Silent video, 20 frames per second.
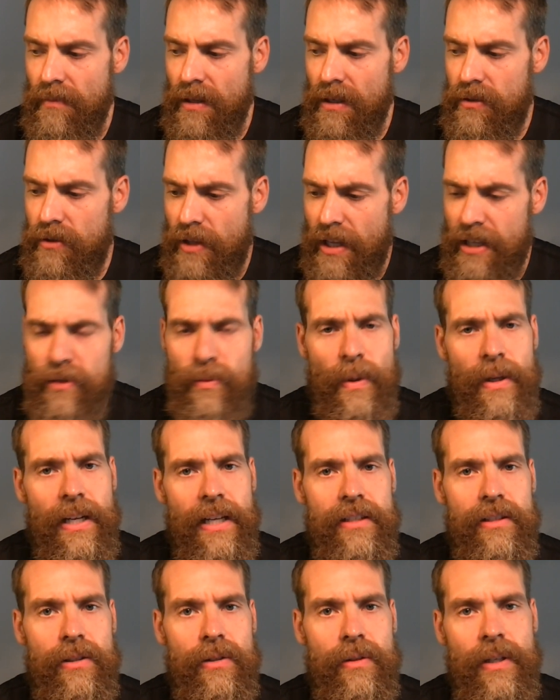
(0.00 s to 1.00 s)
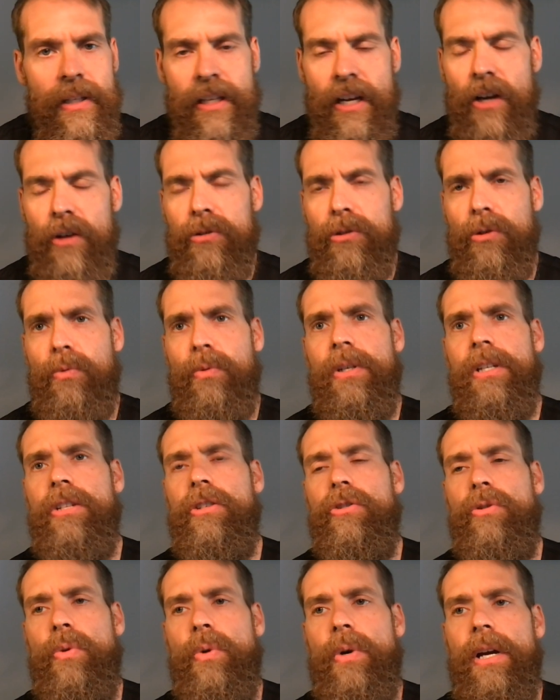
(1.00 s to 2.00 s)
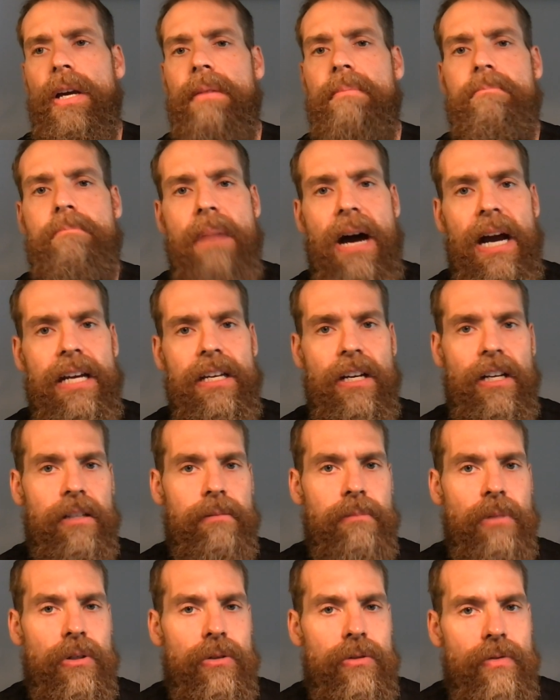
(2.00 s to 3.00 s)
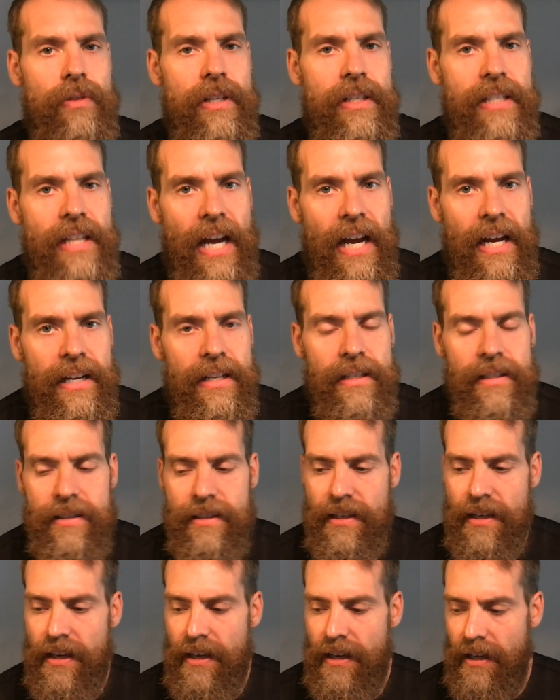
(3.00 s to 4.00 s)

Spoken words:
So that's one I do. And I also really enjoy My Utmost for His Highest